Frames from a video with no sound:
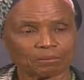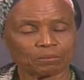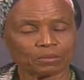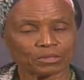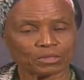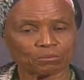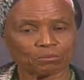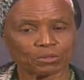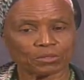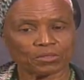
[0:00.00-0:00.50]
Yeah,
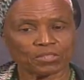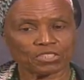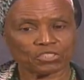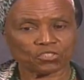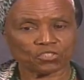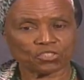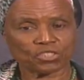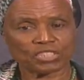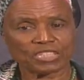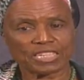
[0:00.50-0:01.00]
but there are
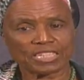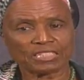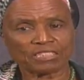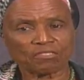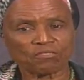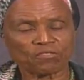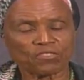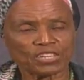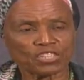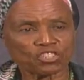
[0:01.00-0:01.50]
certain
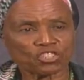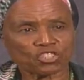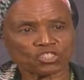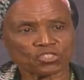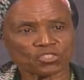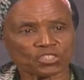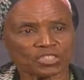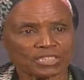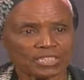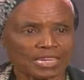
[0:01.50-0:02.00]

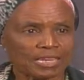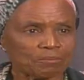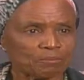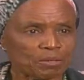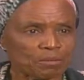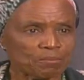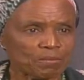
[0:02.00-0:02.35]
interventions that can be